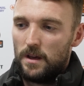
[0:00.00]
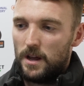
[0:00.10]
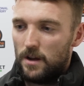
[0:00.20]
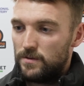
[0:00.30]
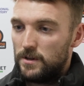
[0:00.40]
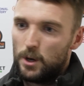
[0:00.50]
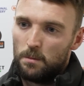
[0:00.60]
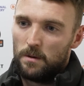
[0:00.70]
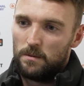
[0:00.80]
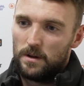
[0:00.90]
obviously
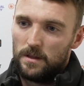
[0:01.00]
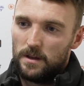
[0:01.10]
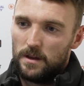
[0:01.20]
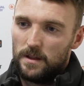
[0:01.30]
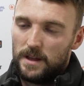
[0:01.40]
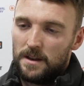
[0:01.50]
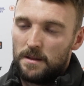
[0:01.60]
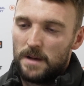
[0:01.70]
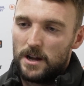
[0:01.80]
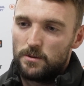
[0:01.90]
come out at the end of the
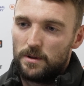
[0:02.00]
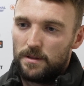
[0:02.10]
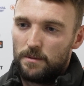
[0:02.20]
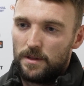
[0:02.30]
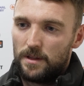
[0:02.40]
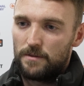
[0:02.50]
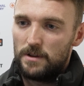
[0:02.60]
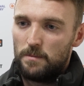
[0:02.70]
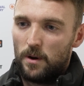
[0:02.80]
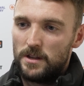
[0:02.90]
match with the
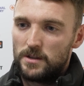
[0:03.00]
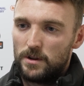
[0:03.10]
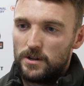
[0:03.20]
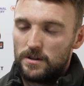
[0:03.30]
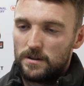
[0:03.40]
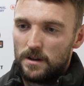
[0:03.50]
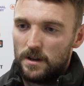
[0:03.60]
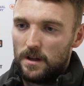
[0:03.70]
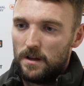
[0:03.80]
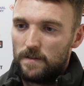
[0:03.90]
3 points, which
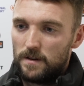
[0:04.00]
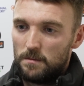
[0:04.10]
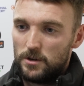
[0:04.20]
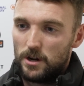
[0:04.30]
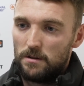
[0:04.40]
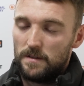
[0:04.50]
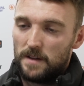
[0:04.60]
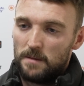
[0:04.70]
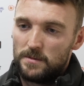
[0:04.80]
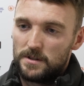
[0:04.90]
for a majority of
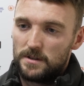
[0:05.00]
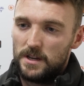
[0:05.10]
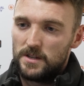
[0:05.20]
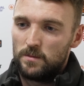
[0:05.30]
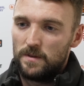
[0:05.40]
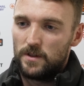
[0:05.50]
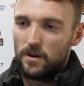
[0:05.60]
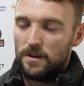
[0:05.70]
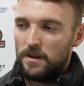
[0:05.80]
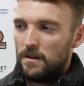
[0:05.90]
games this season we've
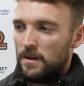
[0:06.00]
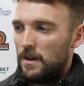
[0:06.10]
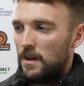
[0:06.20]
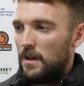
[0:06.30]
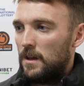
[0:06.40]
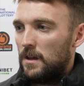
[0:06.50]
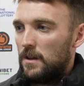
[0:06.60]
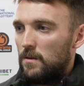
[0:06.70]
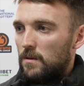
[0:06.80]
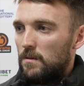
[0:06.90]
done. And
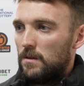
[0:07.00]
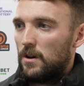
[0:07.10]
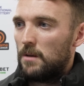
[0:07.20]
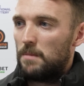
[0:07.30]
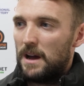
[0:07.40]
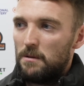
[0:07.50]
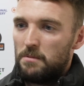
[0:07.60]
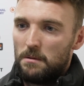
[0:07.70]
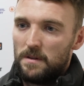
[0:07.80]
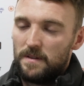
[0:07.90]
looking back, we
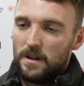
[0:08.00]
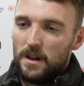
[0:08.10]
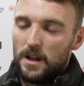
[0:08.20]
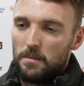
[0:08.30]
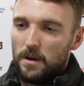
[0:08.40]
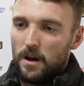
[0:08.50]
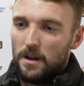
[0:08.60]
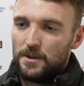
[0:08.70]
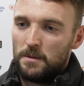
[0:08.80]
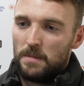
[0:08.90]
probably feel a little bit
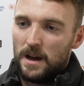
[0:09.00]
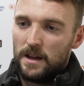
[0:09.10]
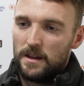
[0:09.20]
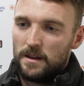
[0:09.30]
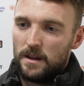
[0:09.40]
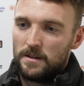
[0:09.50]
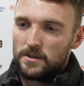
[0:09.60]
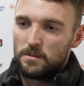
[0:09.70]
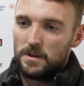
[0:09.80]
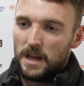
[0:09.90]
hard done by in
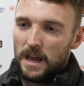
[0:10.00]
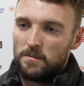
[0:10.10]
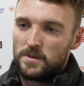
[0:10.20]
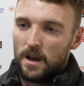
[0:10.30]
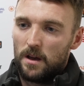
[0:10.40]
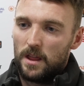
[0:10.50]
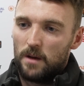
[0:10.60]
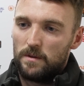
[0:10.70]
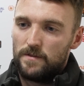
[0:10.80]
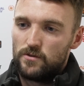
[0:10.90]
some of the games that
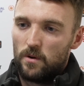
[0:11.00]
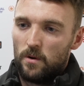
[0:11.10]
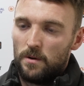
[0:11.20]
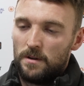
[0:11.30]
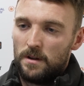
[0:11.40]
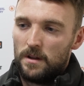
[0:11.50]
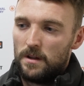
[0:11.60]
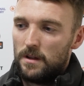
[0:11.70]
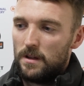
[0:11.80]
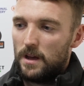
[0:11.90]
we've drawn,
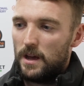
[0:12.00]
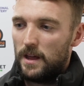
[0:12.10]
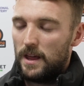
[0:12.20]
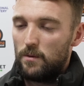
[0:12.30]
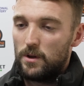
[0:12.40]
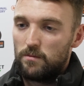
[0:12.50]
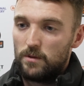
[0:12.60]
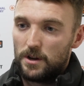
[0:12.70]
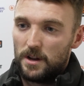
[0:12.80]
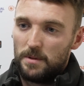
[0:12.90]
that we
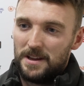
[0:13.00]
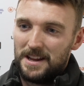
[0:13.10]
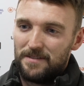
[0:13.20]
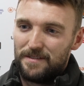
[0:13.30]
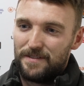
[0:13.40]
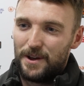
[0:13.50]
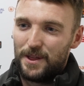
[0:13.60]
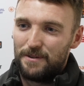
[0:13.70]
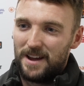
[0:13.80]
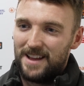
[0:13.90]
could have been even
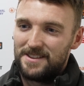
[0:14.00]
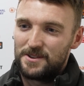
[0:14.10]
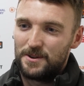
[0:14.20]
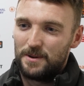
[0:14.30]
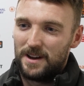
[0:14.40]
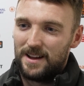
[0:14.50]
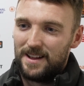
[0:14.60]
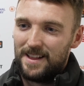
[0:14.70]
further ahead. So